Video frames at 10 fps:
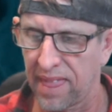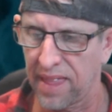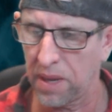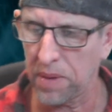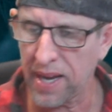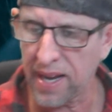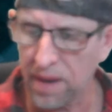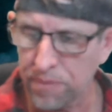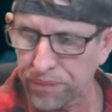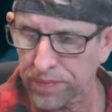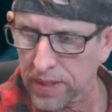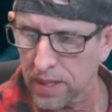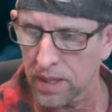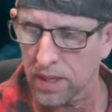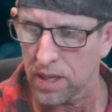There we are.
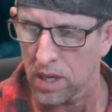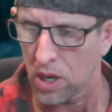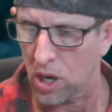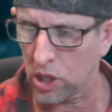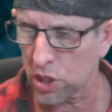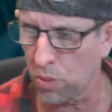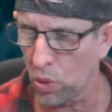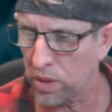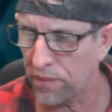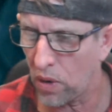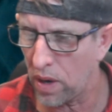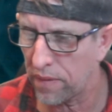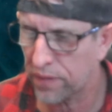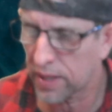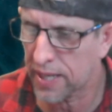I lost more than
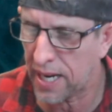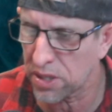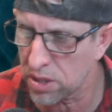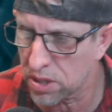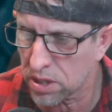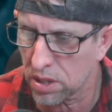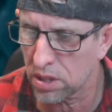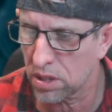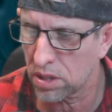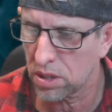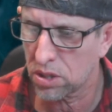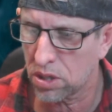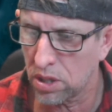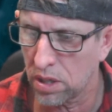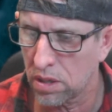5 cousins,
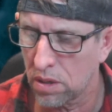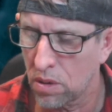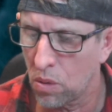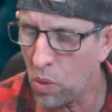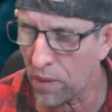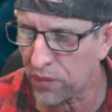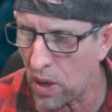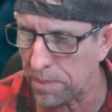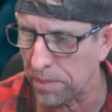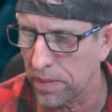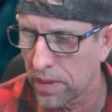sir. What from?